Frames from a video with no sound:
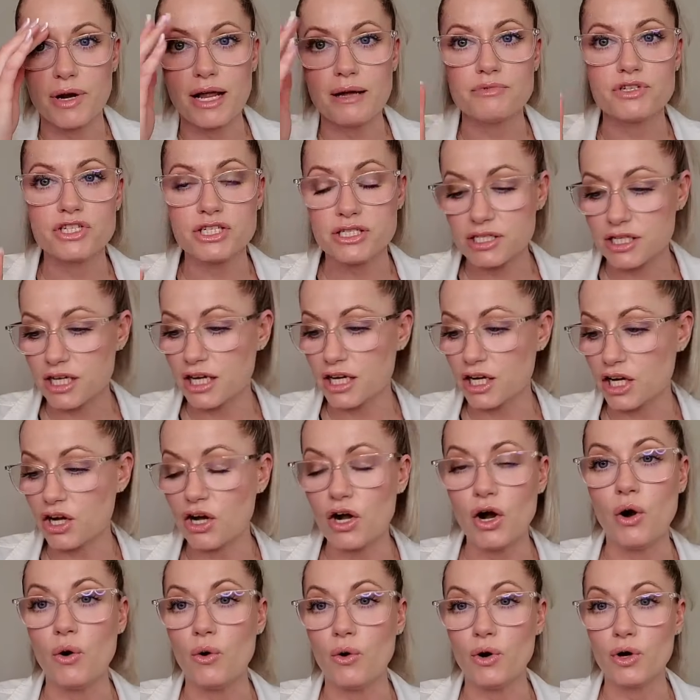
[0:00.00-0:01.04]
but I'm just gonna
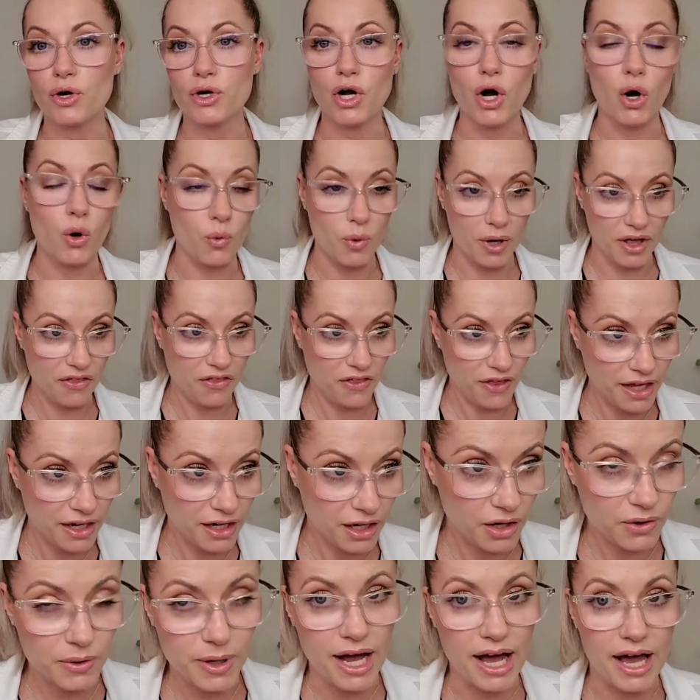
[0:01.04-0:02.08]
go, go with
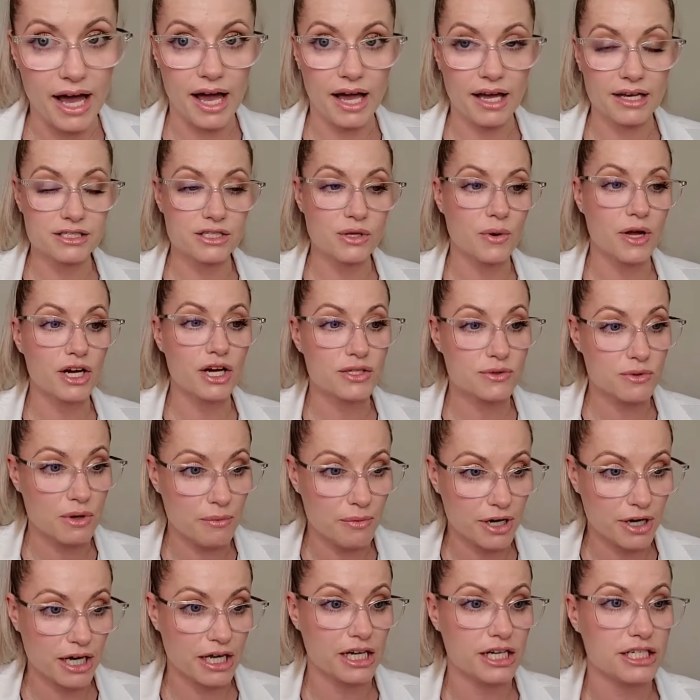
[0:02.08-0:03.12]
it, okay? So here's
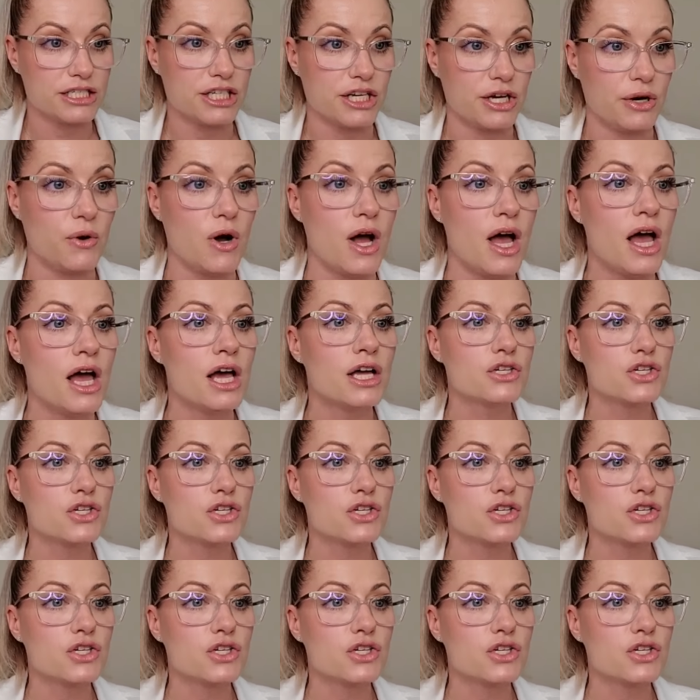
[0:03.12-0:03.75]
what we're gonna do.